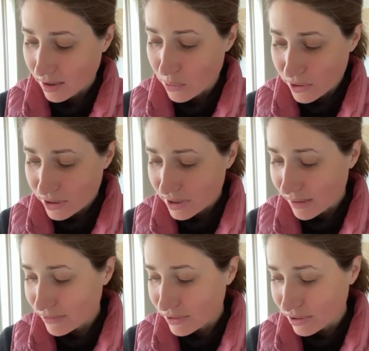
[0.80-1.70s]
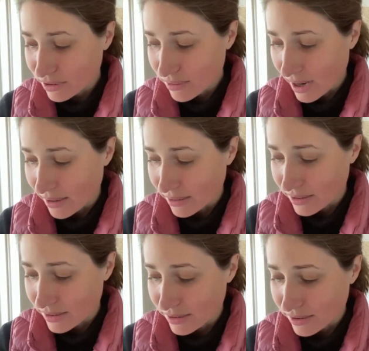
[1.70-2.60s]
a workshop for 2
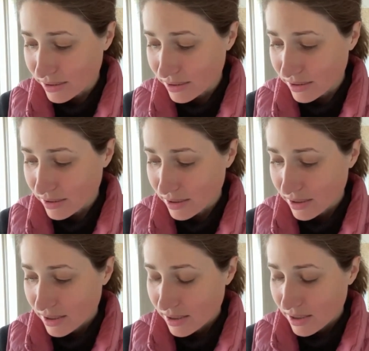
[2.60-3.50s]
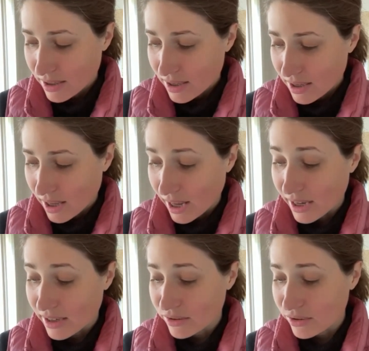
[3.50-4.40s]
hours
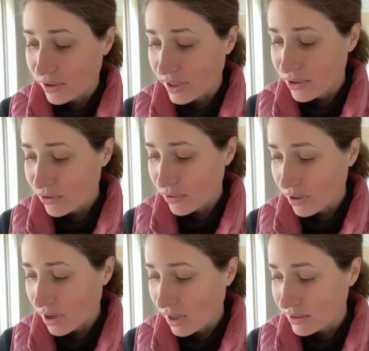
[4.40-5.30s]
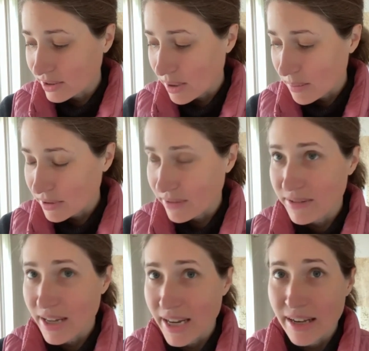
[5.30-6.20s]
and to intro the concepts of
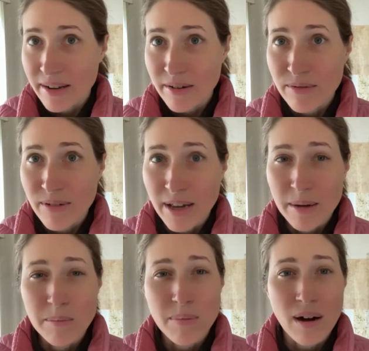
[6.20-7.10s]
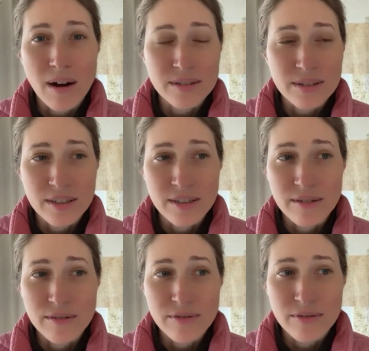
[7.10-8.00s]
negative and
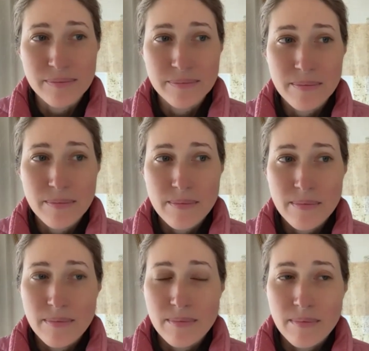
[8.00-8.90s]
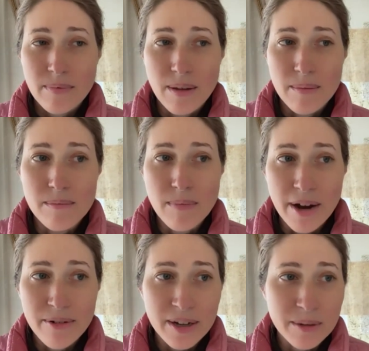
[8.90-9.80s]
positive.
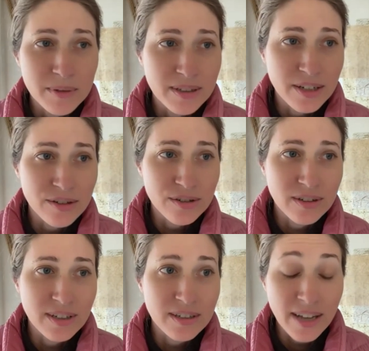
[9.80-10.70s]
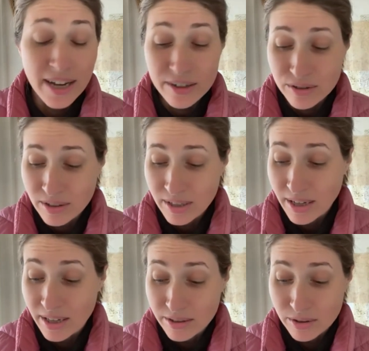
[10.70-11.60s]
My recommendation is
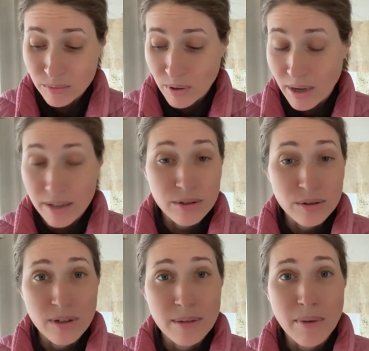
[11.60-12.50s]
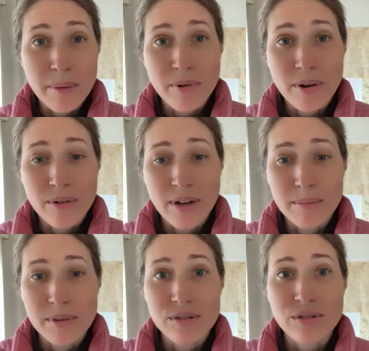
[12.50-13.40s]
actually, and this is what I do in my
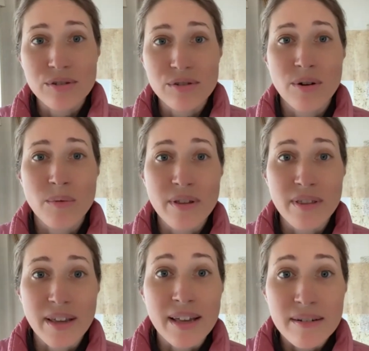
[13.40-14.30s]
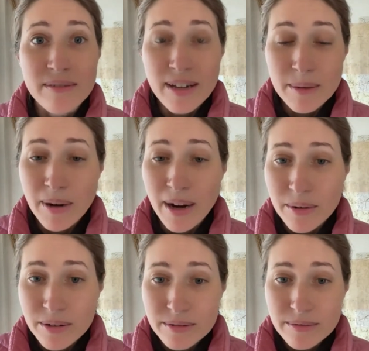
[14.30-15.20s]
program, is to start with the innovate
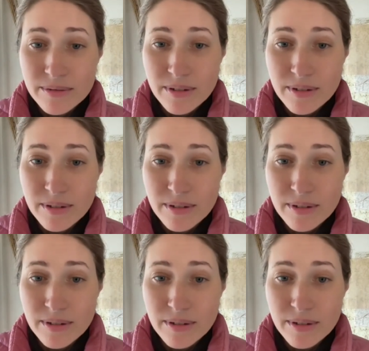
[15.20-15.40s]
power.